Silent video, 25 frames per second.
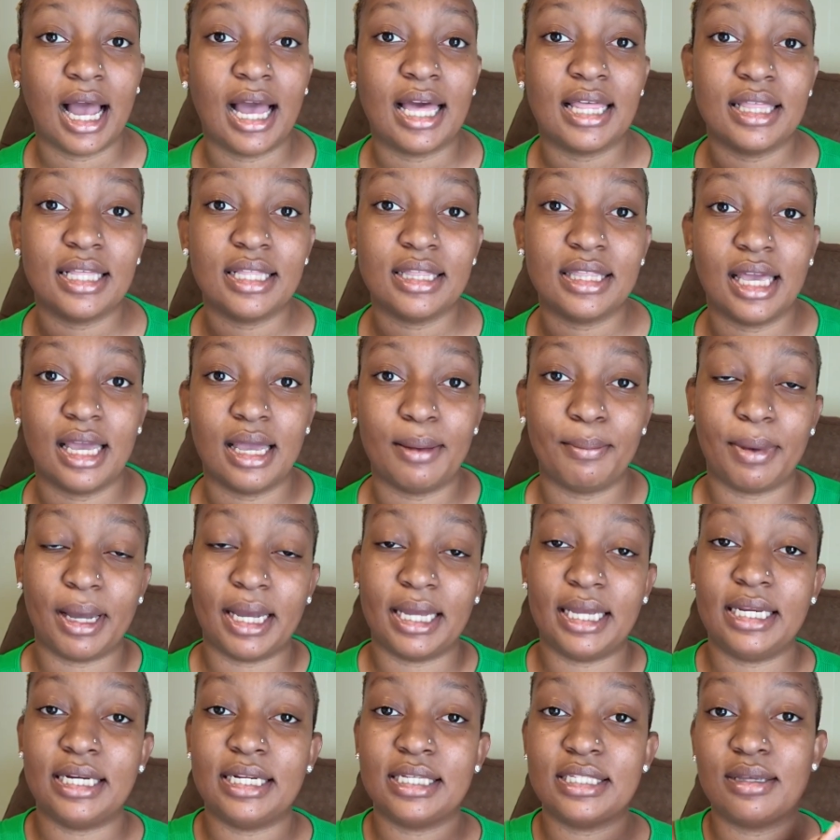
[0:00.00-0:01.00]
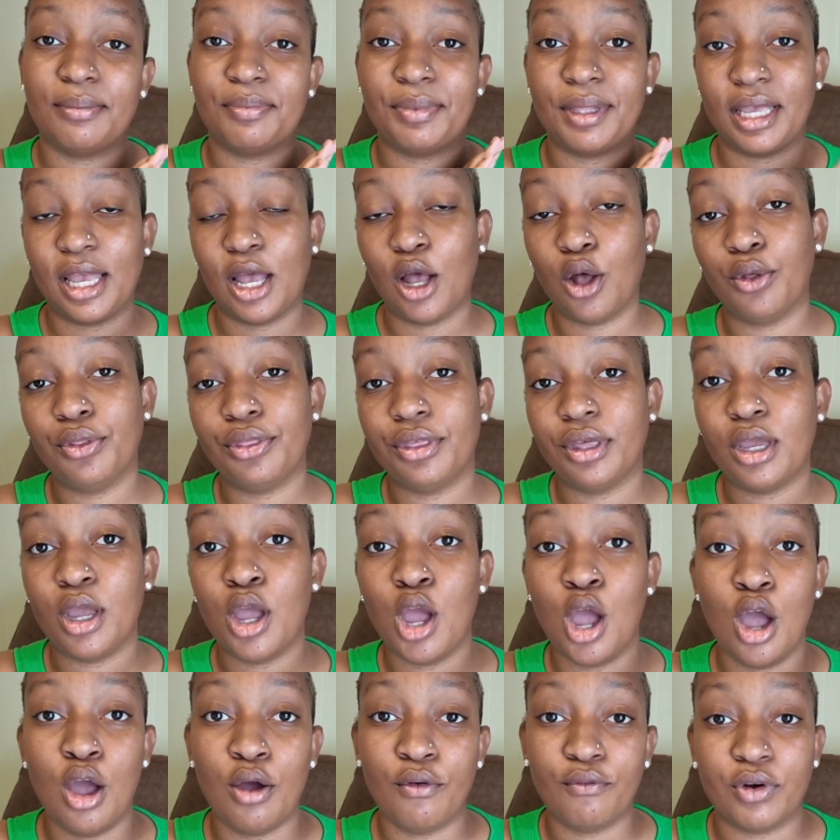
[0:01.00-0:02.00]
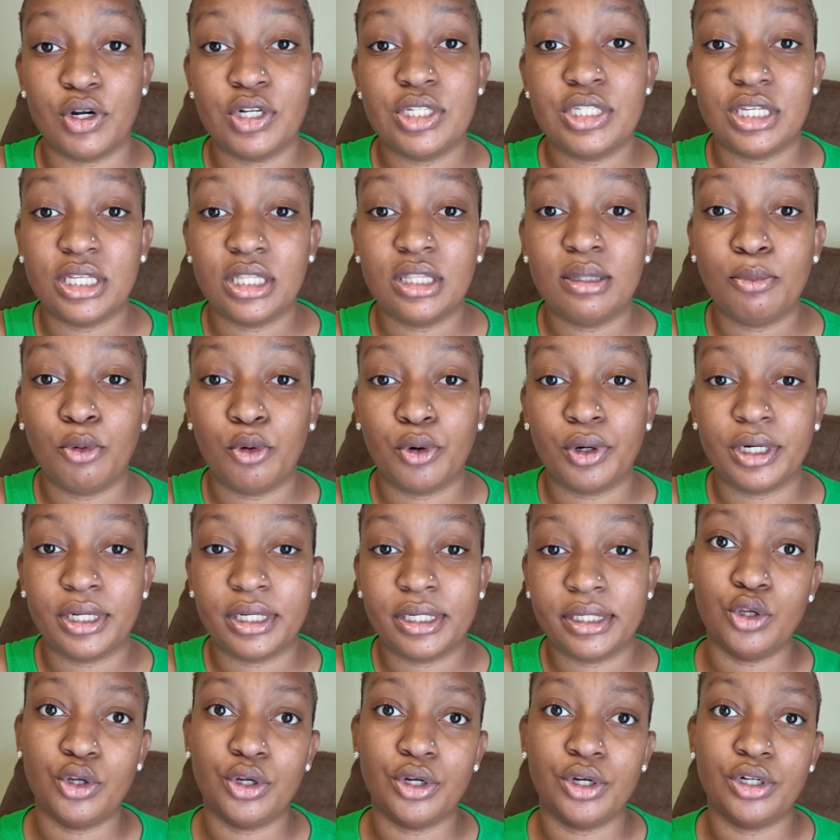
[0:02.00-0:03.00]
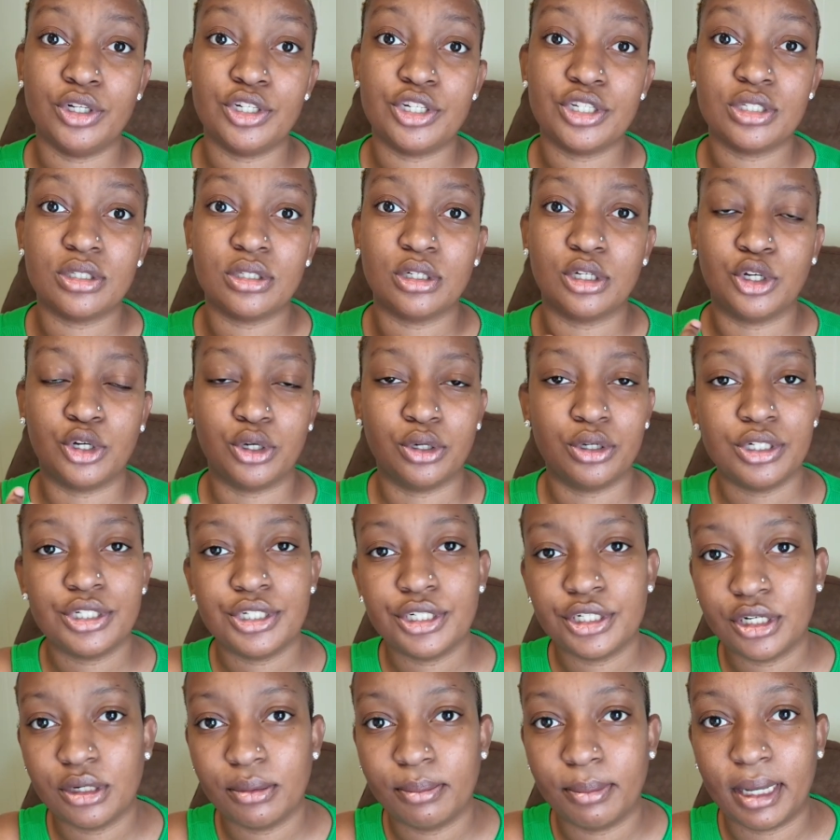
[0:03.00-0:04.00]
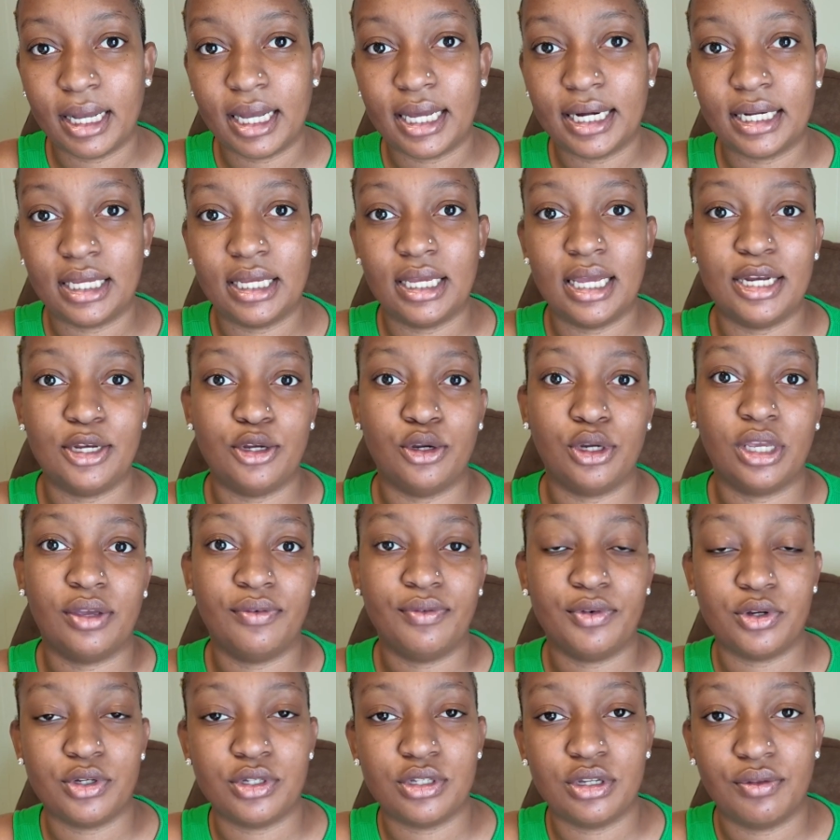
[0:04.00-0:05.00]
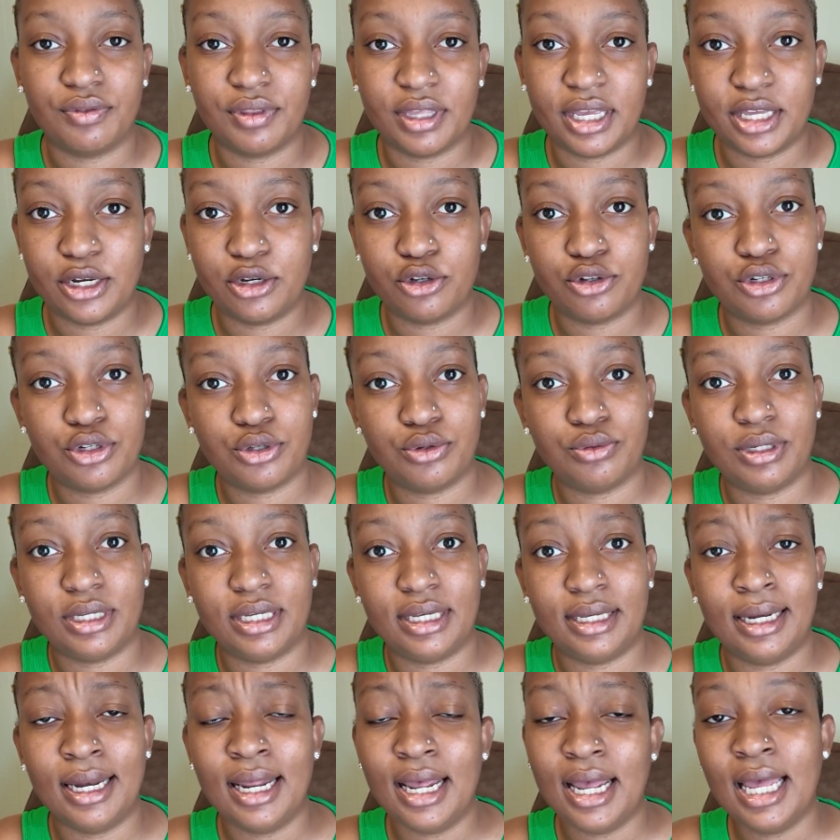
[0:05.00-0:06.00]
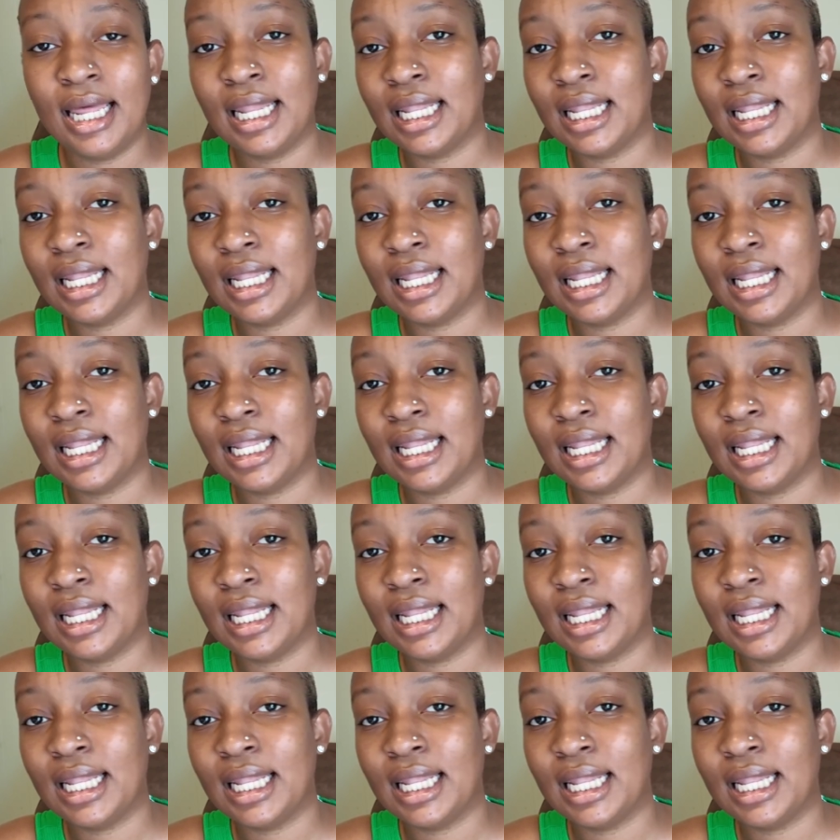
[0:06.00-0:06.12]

I think that by eating something healthy first thing in the morning, you're just nourishing your body and you're giving yourself the energy you need.